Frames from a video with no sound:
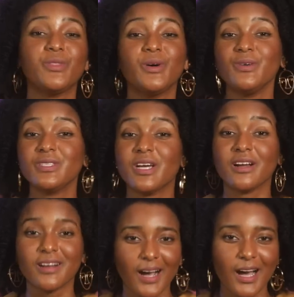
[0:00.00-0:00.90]
those are
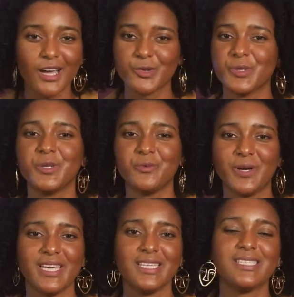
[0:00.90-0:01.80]
concrete
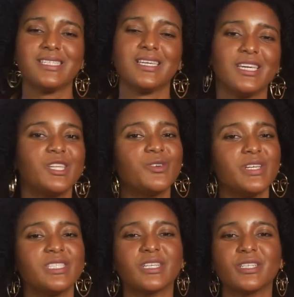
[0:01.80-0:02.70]
ways to
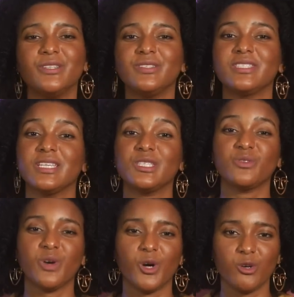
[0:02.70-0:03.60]
increase our own sense
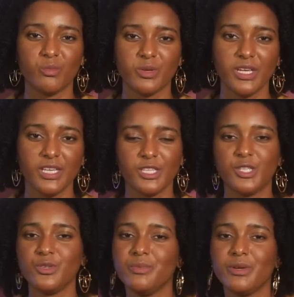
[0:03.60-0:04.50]
of hope, to
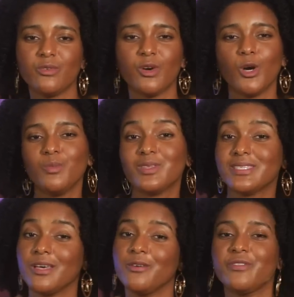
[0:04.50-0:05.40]
do a bit of hope
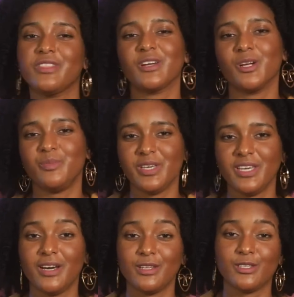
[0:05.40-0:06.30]
self-therapy
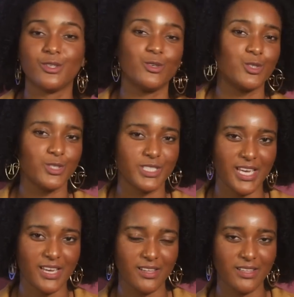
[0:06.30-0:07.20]
on a social
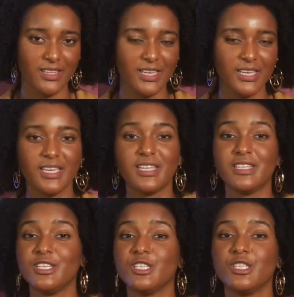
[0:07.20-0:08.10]
scale. In
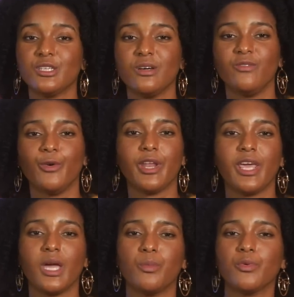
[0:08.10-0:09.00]
addition to
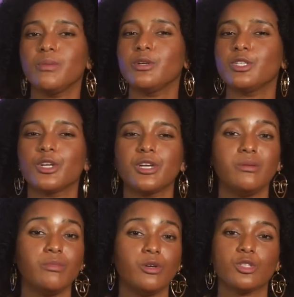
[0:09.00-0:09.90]
avoiding a premature
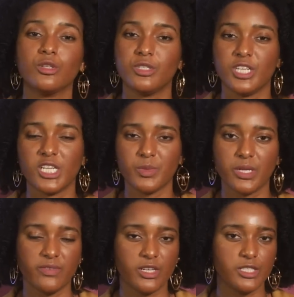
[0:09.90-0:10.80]
emotional judgment
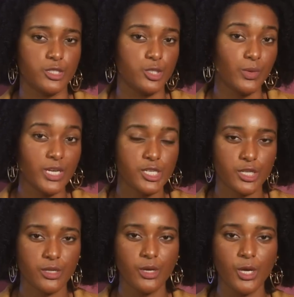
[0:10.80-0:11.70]
of our
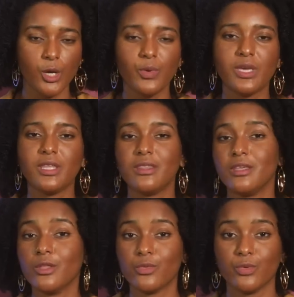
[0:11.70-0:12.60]
situation, we can
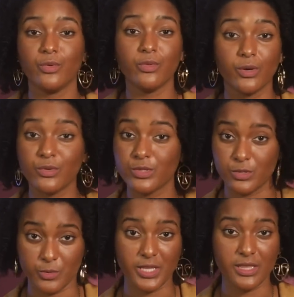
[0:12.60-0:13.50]
think through those
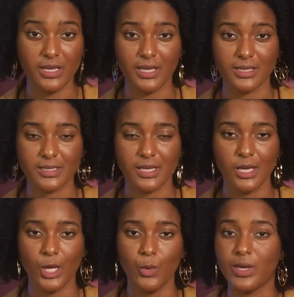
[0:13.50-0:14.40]
three things.
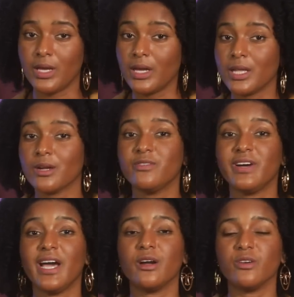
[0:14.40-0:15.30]
We can
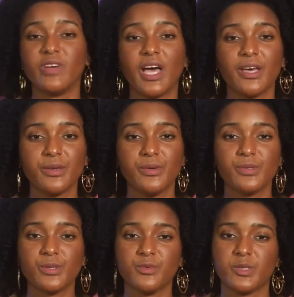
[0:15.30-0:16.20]
clarify our
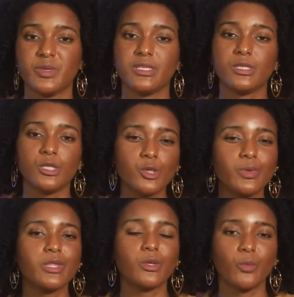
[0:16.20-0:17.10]
values, which means
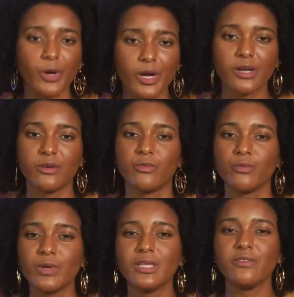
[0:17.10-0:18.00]
doing the work of
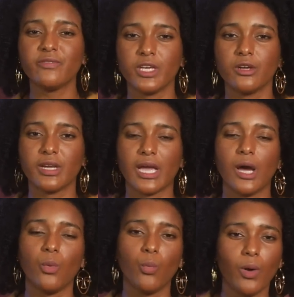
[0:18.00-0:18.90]
really figuring
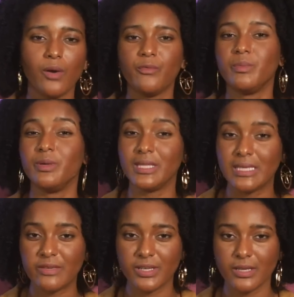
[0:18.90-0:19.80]
out what we
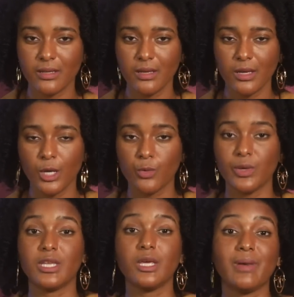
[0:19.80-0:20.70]
believe in. We
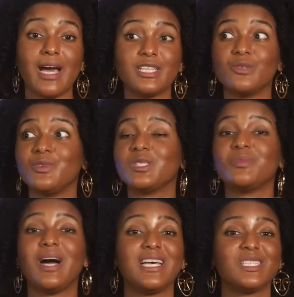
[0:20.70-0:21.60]
can imagine what's
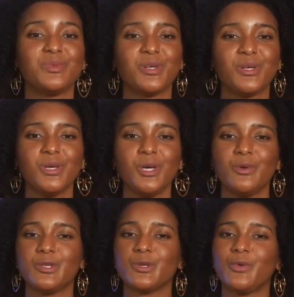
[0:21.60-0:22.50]
possible,
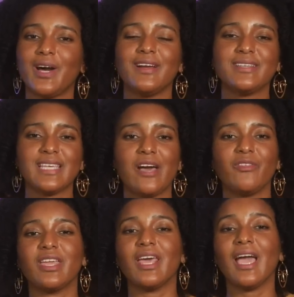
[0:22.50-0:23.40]
which requires
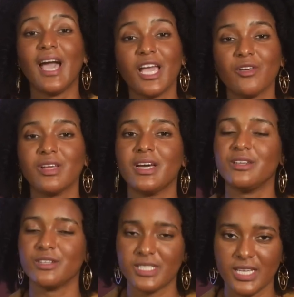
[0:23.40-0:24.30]
having an accurate
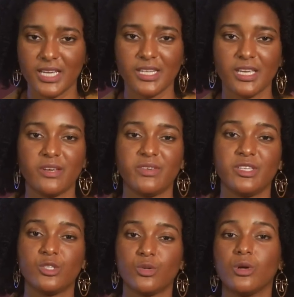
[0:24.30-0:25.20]
understanding of
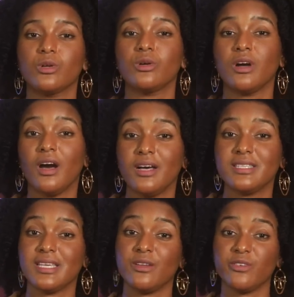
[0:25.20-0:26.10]
historical
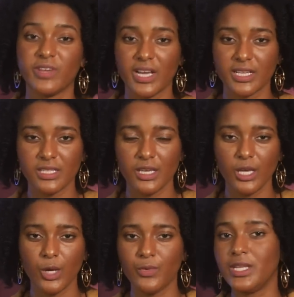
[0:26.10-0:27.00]
cause and effect.
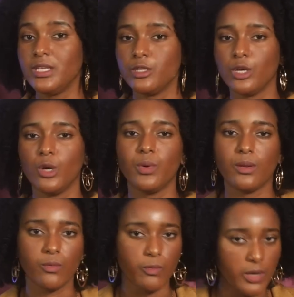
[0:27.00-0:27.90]
We need to know
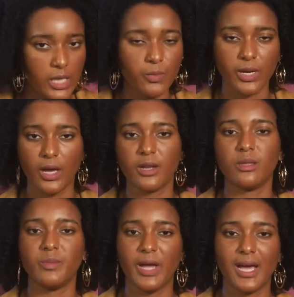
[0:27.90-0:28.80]
what really went on in
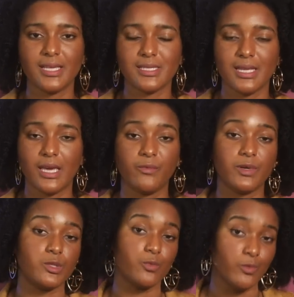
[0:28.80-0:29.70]
the past and
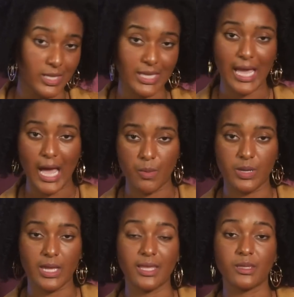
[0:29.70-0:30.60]
what's really
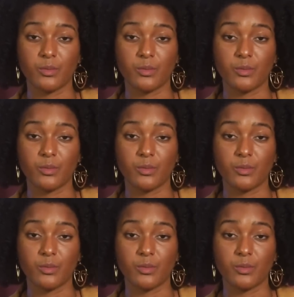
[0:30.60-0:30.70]
happening in the